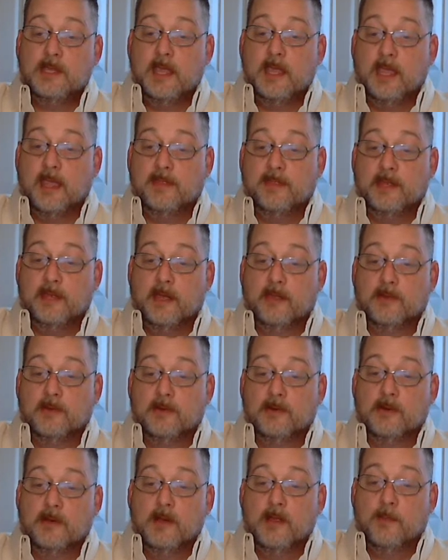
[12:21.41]
and the
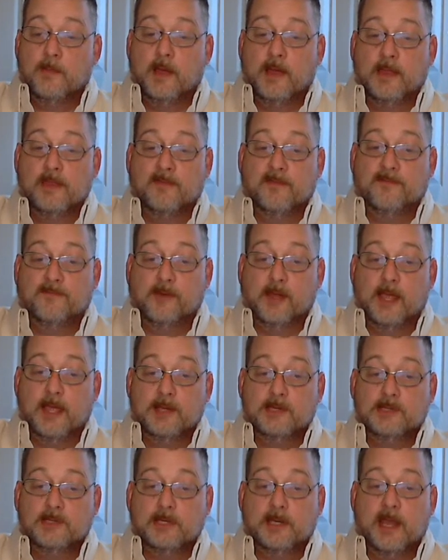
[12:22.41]
other by the
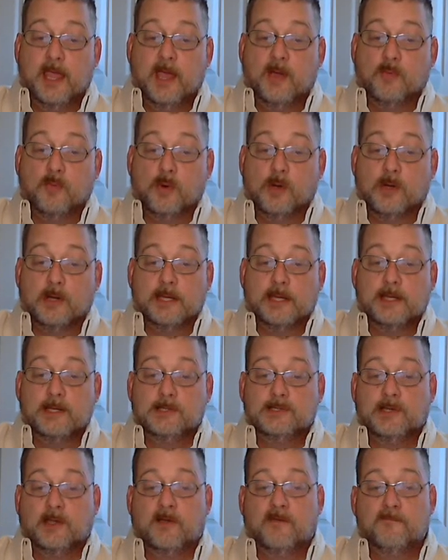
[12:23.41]
flesh and
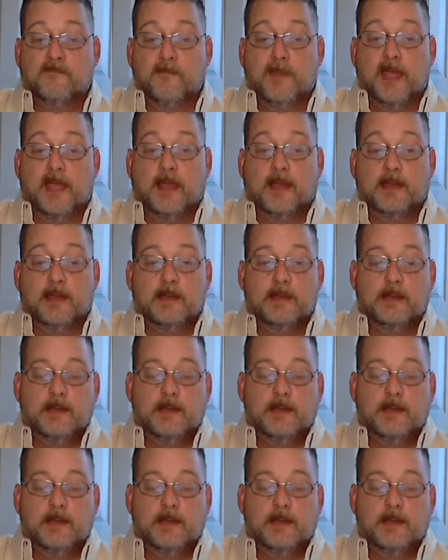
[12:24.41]
outworkings of men.